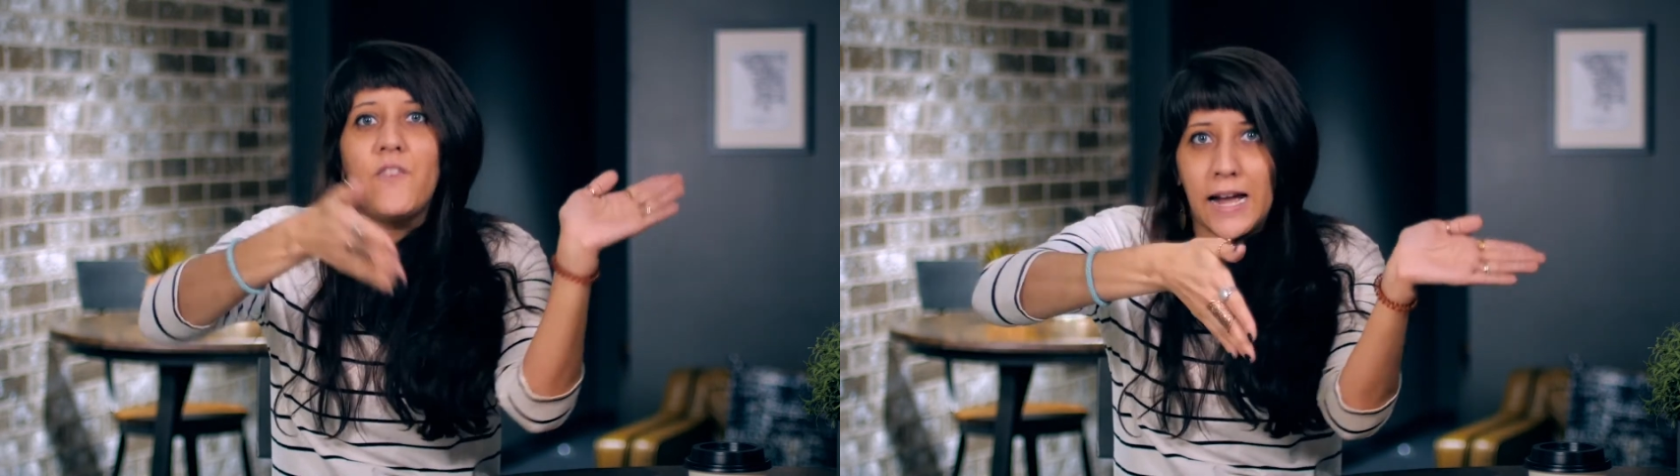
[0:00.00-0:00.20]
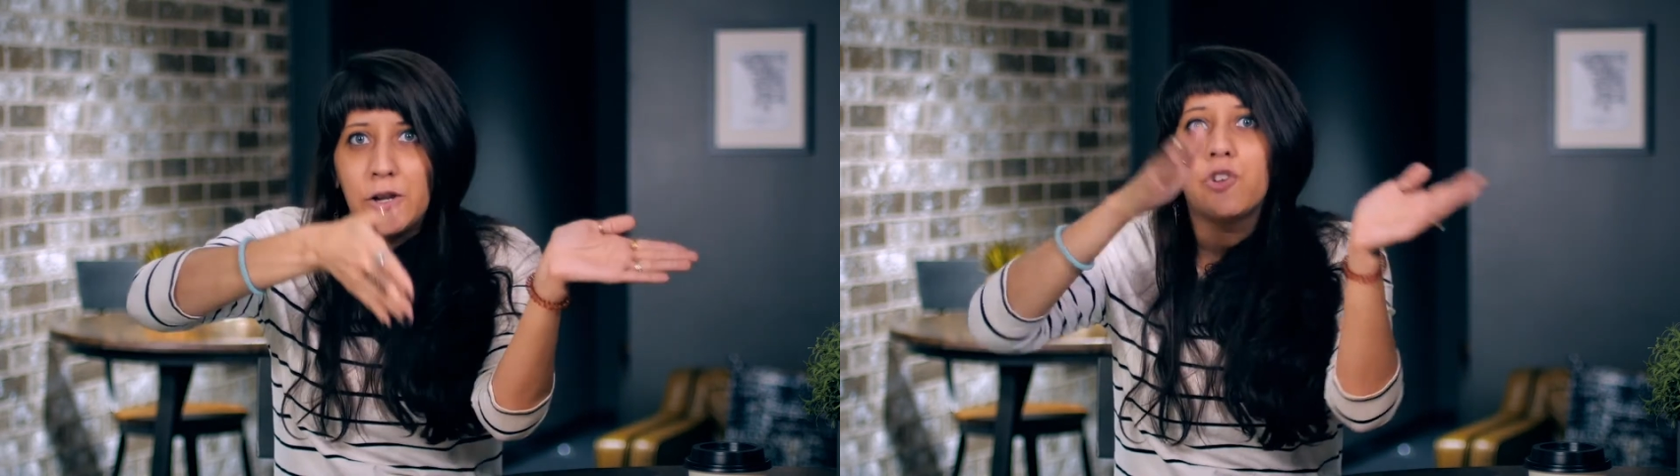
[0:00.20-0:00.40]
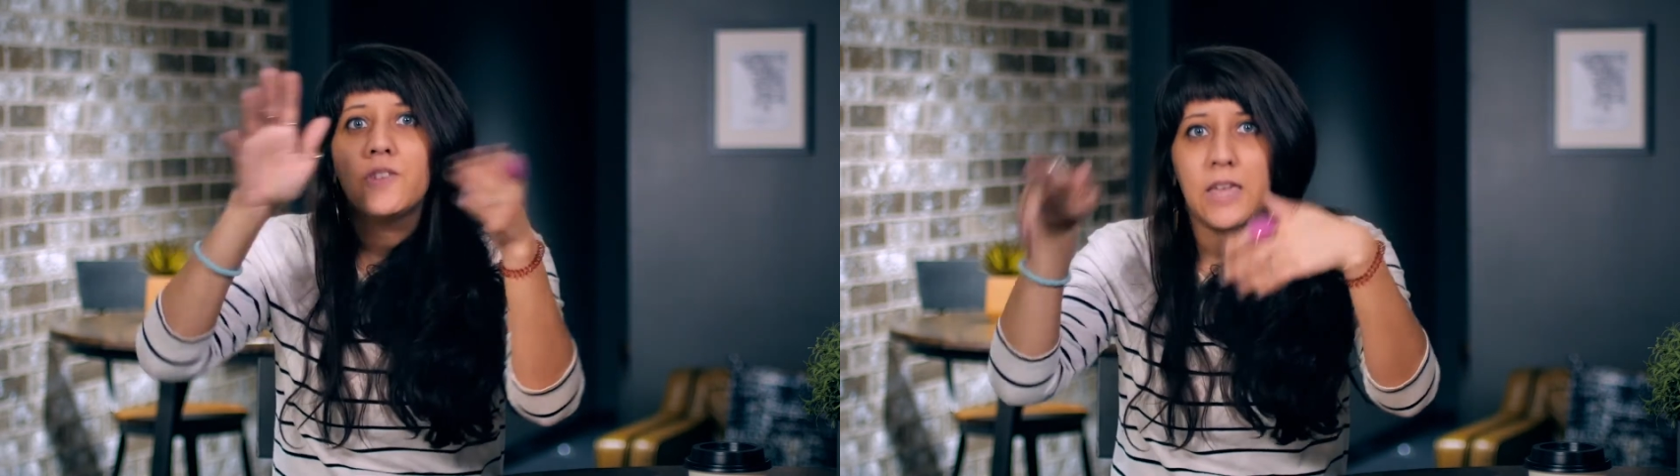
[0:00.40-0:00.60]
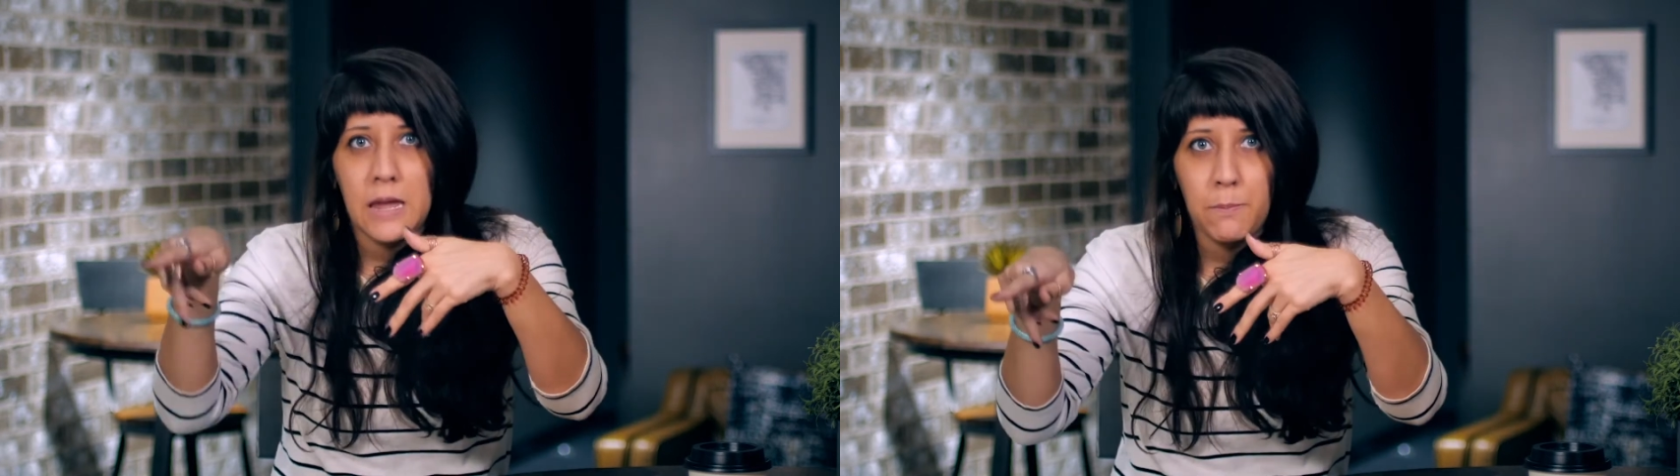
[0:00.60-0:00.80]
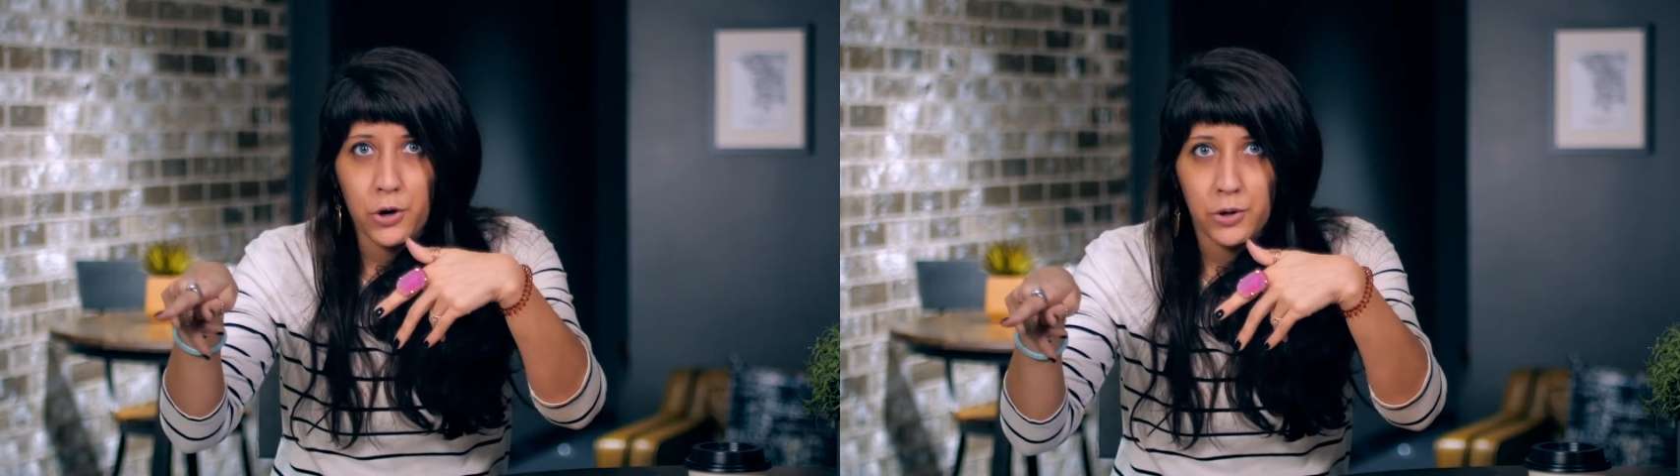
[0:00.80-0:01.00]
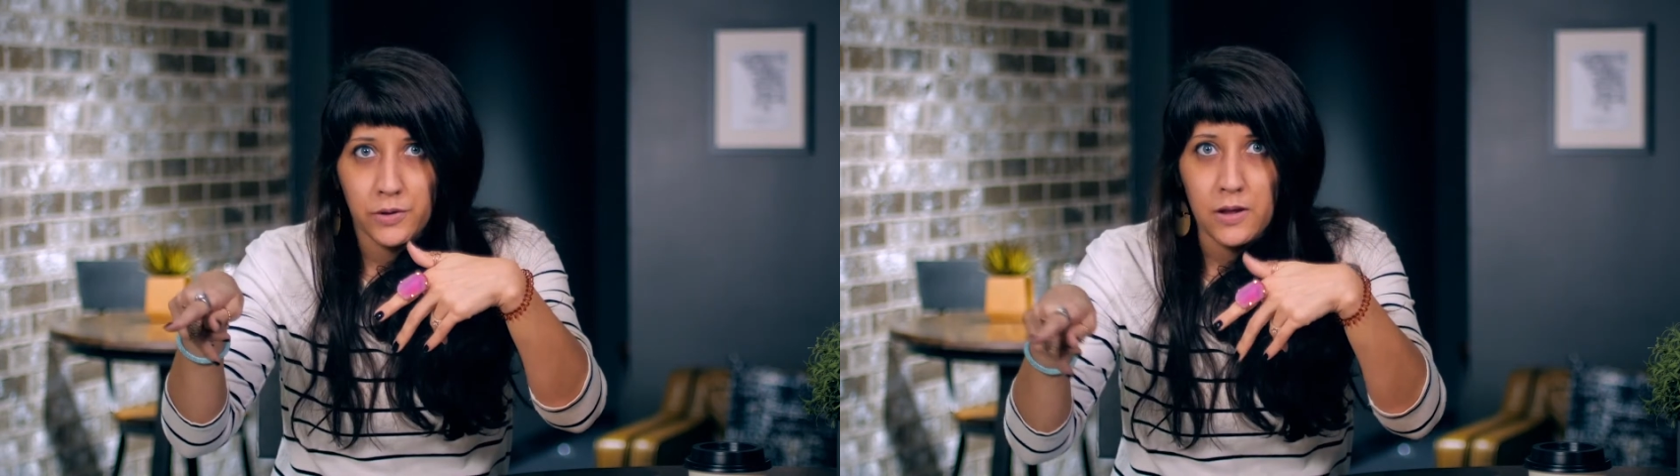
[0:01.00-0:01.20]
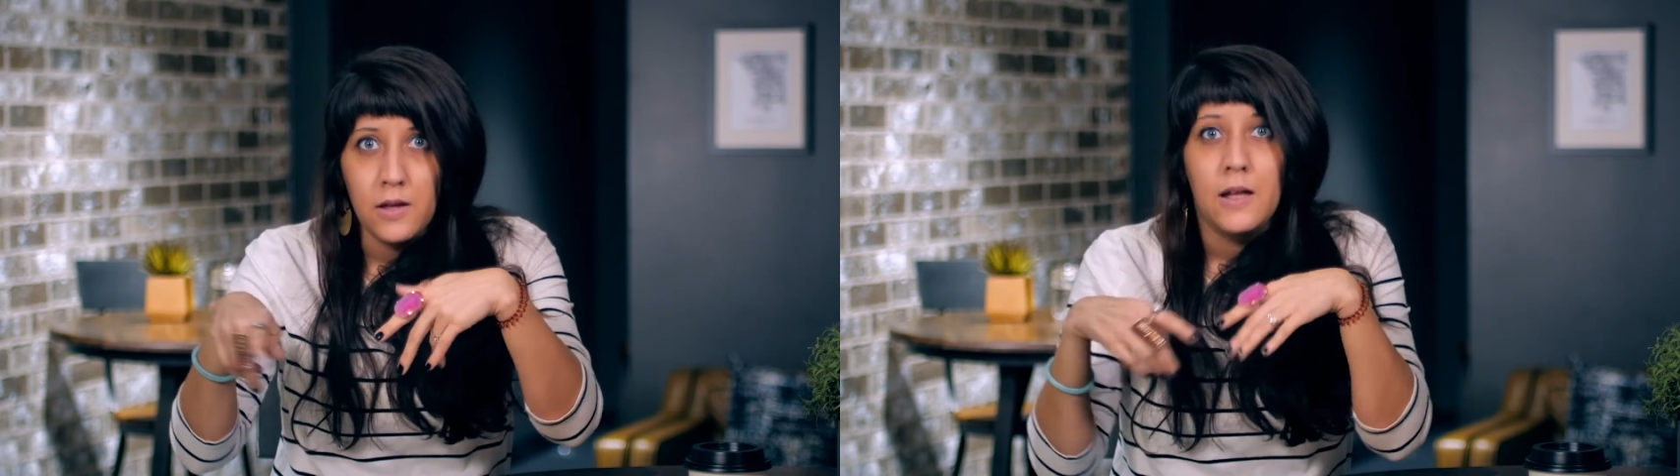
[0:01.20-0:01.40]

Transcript: Finders keepers.